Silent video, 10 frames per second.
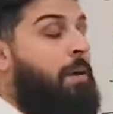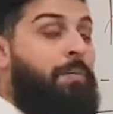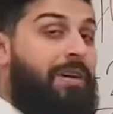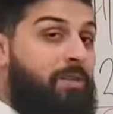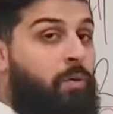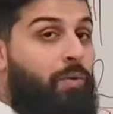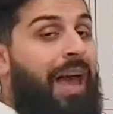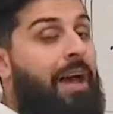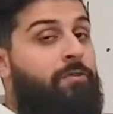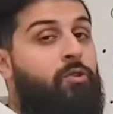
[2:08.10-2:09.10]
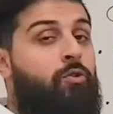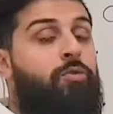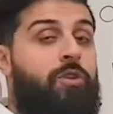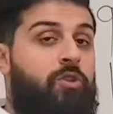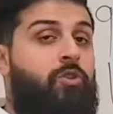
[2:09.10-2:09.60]
because what we have to do
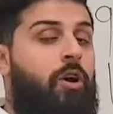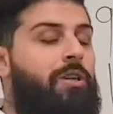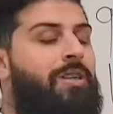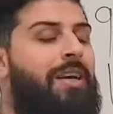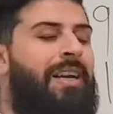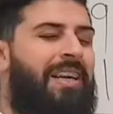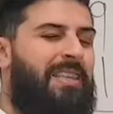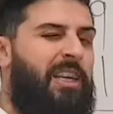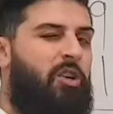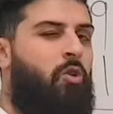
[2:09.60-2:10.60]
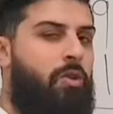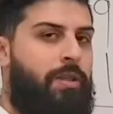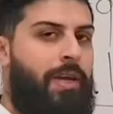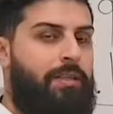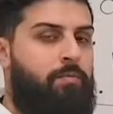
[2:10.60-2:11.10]
to start is ignore the
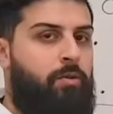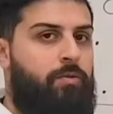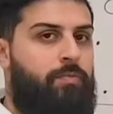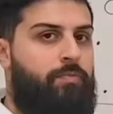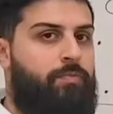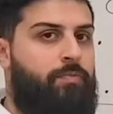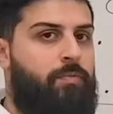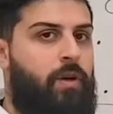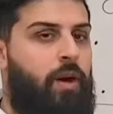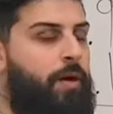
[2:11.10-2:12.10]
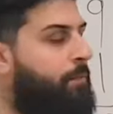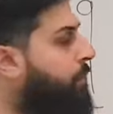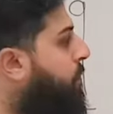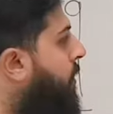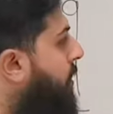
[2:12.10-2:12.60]
decimal. All right?
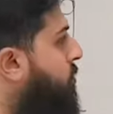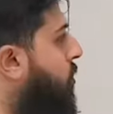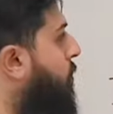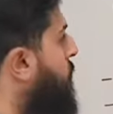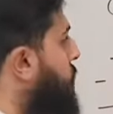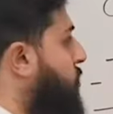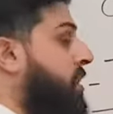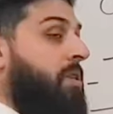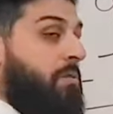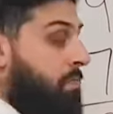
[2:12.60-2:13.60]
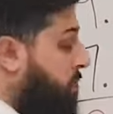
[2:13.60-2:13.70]
So just